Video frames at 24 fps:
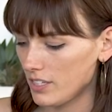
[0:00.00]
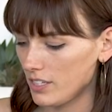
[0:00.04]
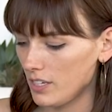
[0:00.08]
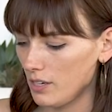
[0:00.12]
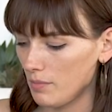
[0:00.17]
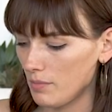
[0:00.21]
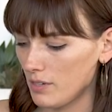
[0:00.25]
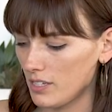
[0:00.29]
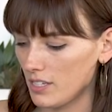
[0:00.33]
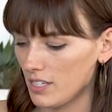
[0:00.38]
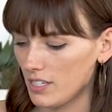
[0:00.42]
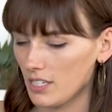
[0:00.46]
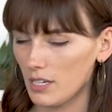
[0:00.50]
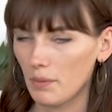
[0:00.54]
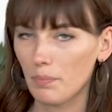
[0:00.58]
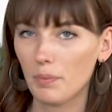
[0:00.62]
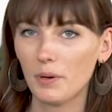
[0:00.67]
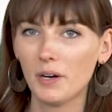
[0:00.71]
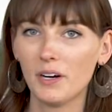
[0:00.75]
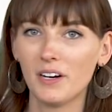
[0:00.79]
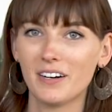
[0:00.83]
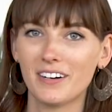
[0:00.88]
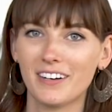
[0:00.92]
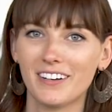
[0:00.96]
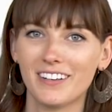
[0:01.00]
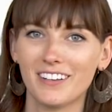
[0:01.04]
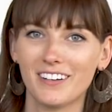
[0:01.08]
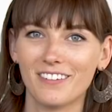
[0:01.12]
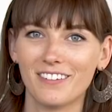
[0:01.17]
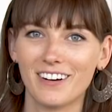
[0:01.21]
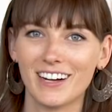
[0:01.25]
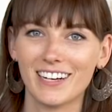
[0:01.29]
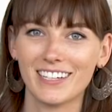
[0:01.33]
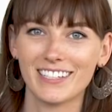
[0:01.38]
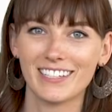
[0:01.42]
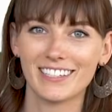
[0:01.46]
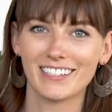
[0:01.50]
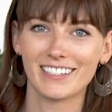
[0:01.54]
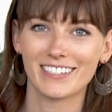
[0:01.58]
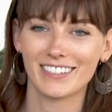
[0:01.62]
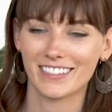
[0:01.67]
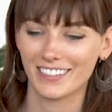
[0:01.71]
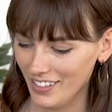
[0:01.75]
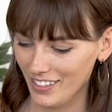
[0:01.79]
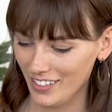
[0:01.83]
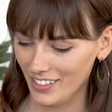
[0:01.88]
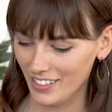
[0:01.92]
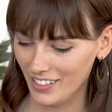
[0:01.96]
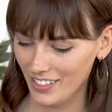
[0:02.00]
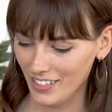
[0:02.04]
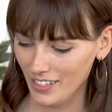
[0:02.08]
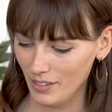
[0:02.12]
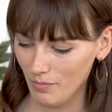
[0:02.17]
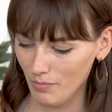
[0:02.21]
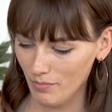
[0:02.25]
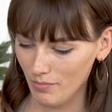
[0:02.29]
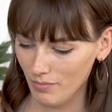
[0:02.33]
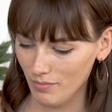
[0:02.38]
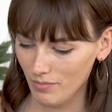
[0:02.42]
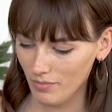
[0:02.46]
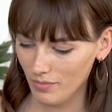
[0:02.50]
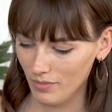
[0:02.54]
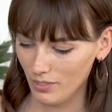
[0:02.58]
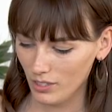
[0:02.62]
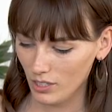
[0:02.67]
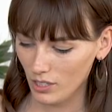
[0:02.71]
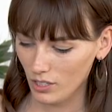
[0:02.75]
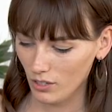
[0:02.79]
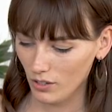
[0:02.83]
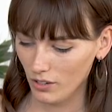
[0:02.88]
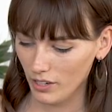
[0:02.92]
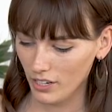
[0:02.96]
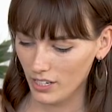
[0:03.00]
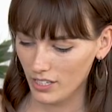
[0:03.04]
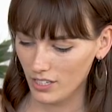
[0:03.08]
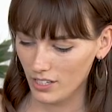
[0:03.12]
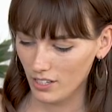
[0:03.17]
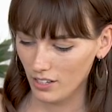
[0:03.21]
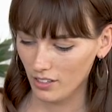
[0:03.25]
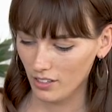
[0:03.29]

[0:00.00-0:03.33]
seam is a zipper and the rest is a seam. So I guess